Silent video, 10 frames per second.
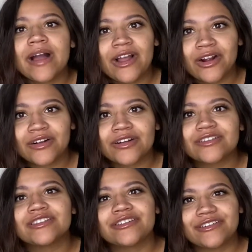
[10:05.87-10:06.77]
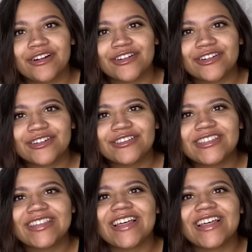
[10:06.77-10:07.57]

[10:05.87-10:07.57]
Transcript: my heart hurts and her heart hurts.